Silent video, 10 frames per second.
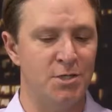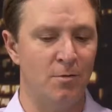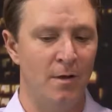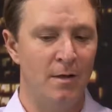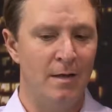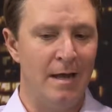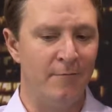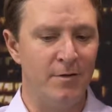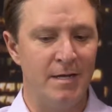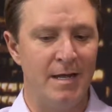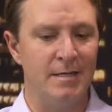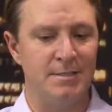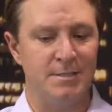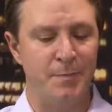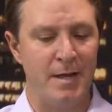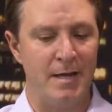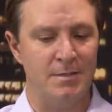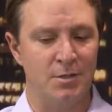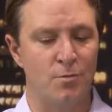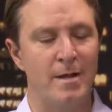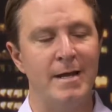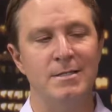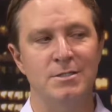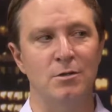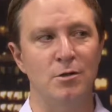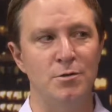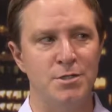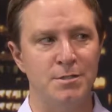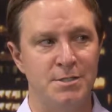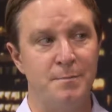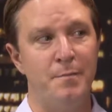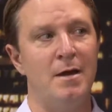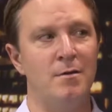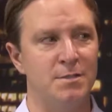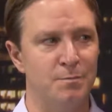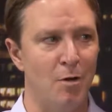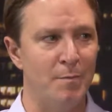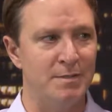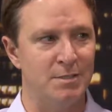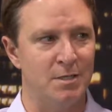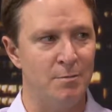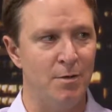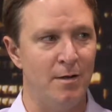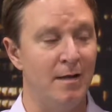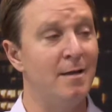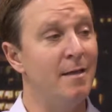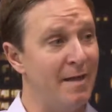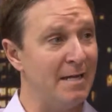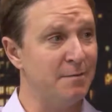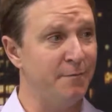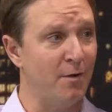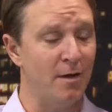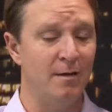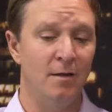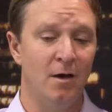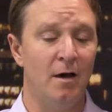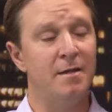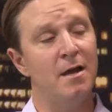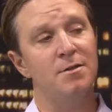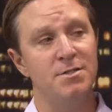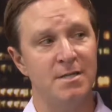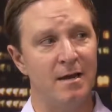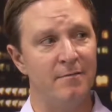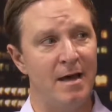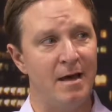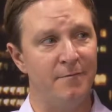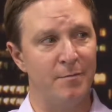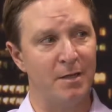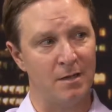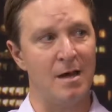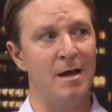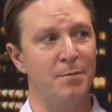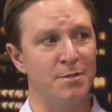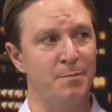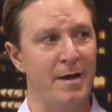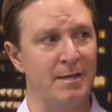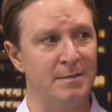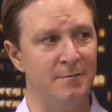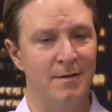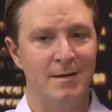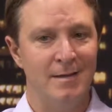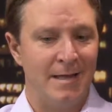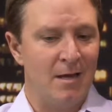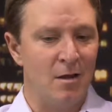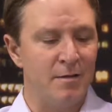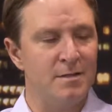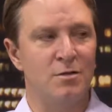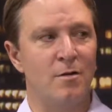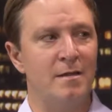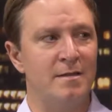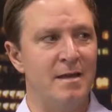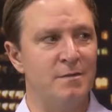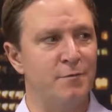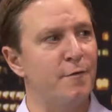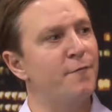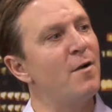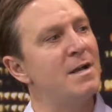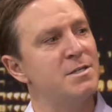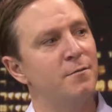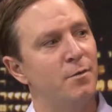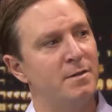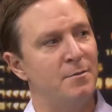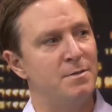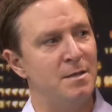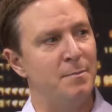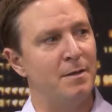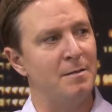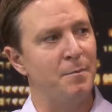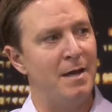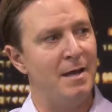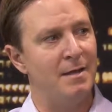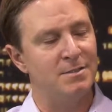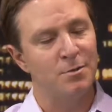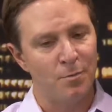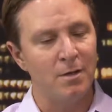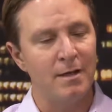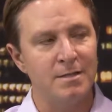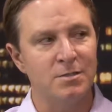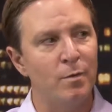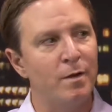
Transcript: So every day is spent creating solutions to better the small business community. That's fun. On the other side of that, from the client perspective, they get all these great things for a fraction of what they would typically pay. So it really is a